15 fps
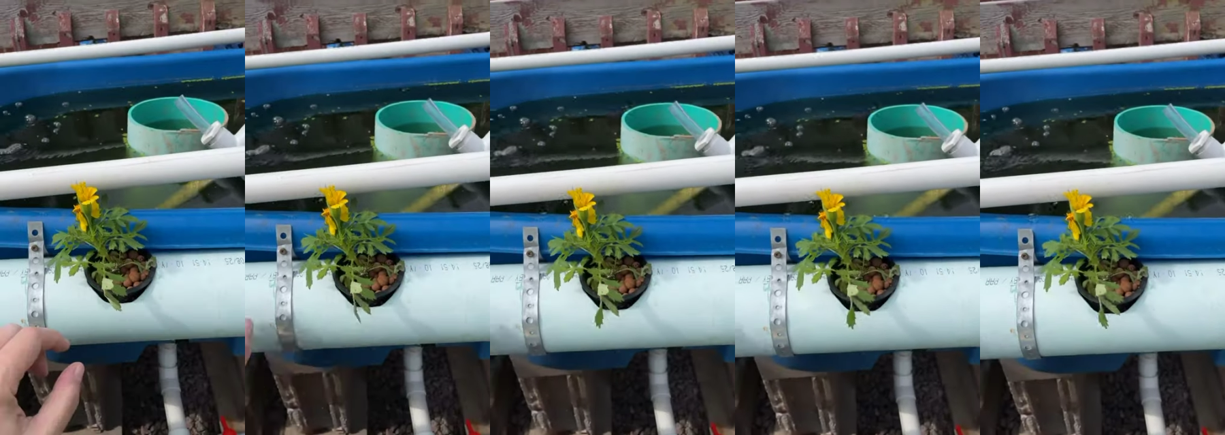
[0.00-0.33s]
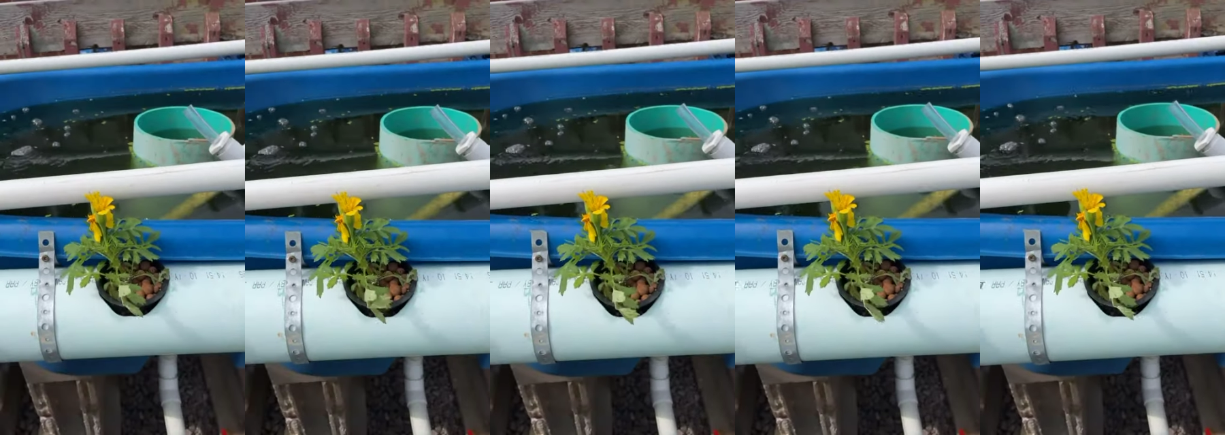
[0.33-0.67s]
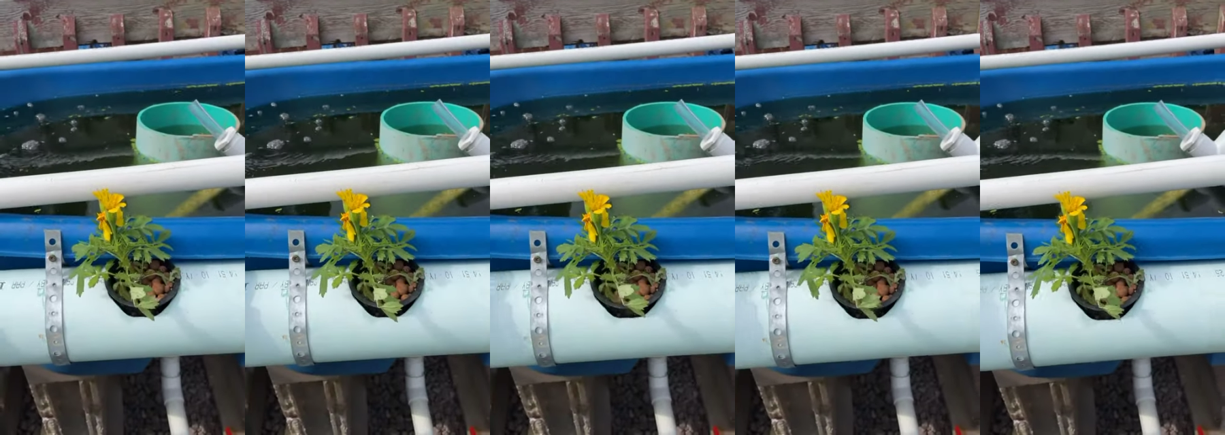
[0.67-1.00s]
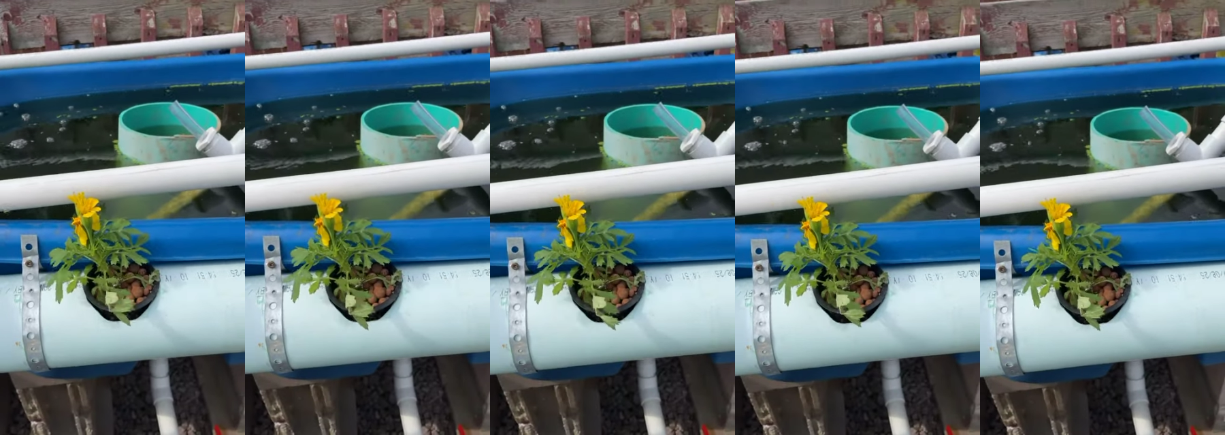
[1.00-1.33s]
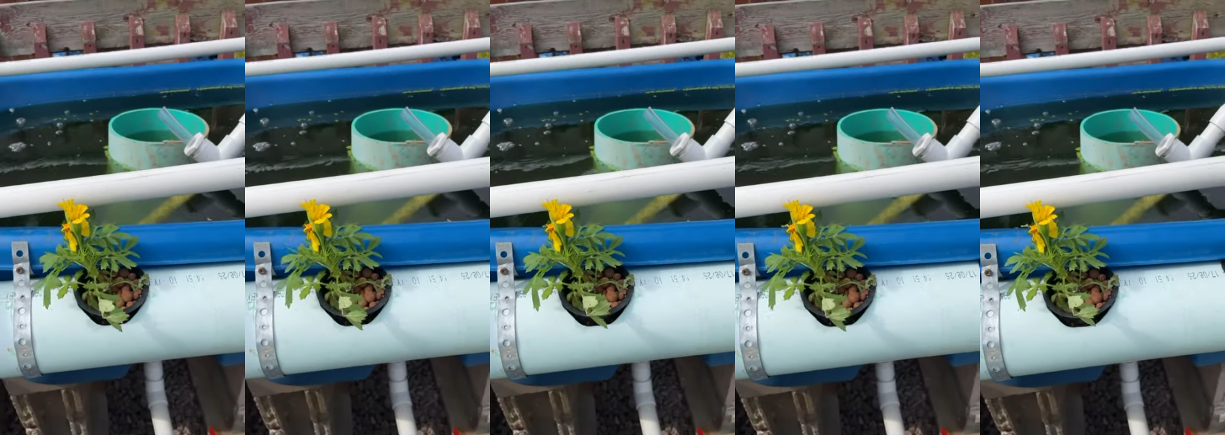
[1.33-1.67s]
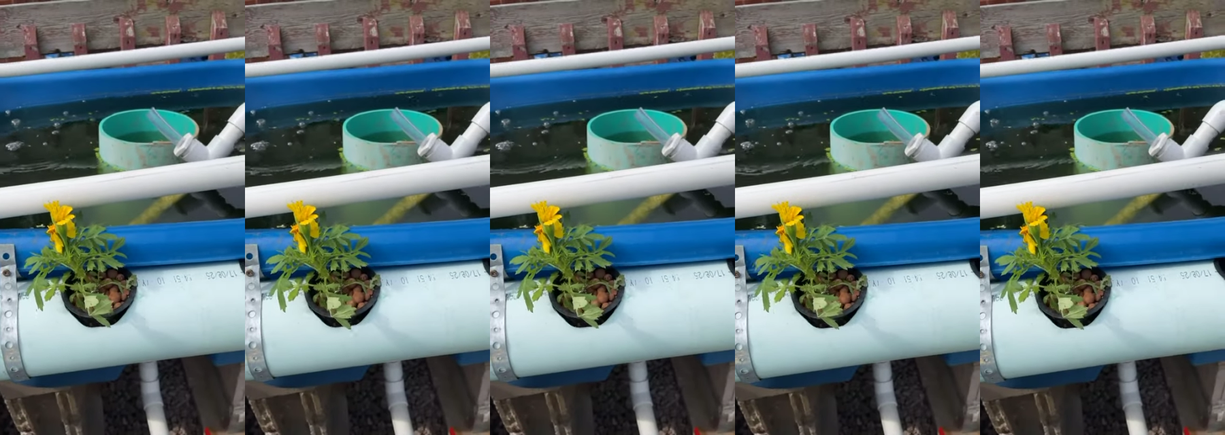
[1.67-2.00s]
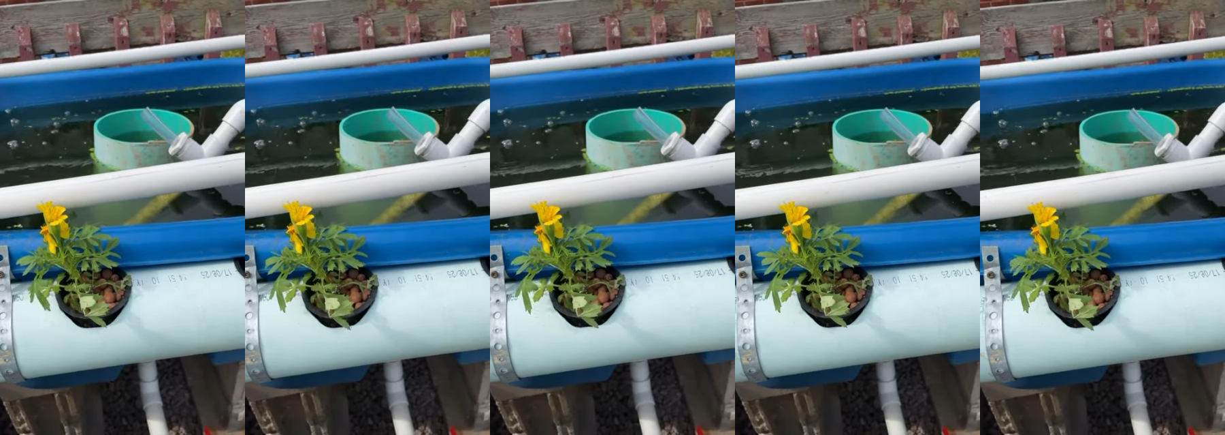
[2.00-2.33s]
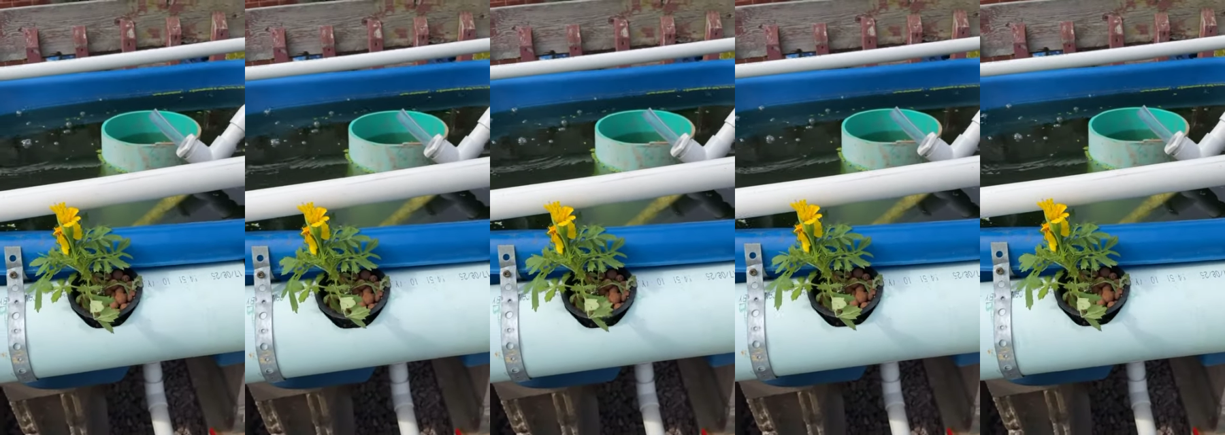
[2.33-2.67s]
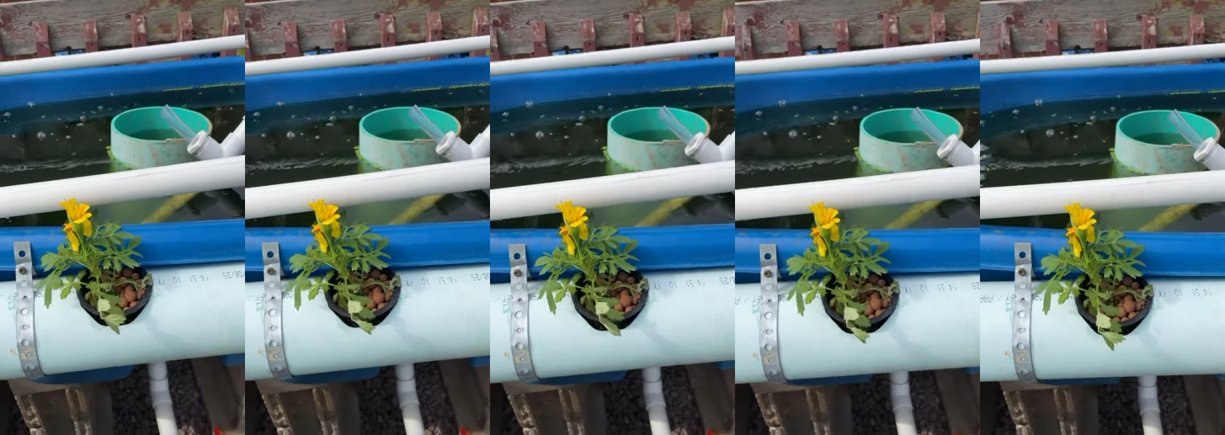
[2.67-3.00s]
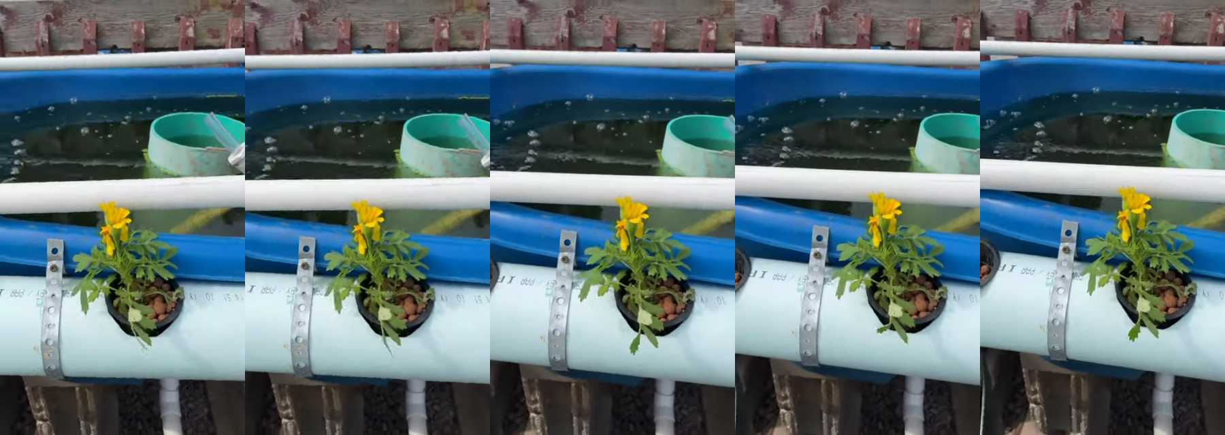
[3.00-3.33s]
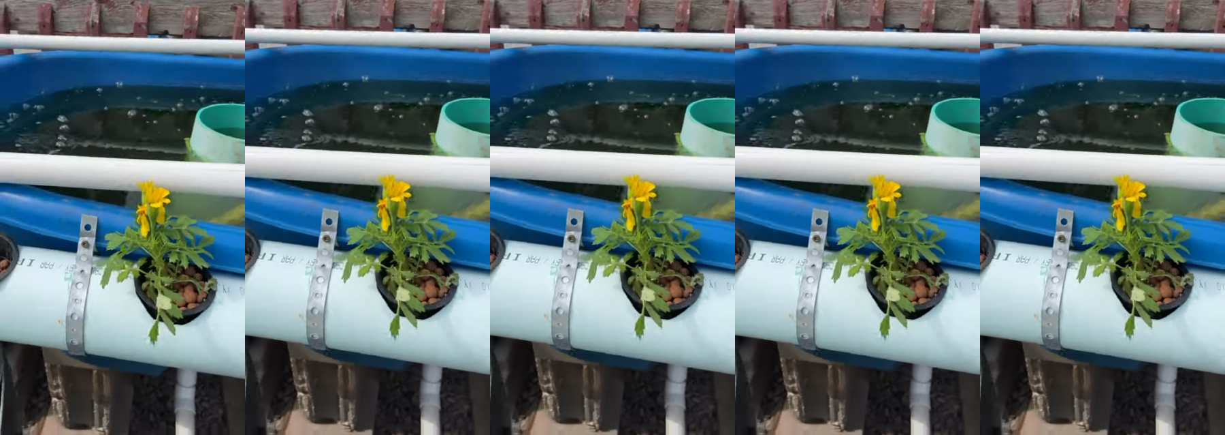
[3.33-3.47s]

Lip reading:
No face is visible, so there are no lips to read.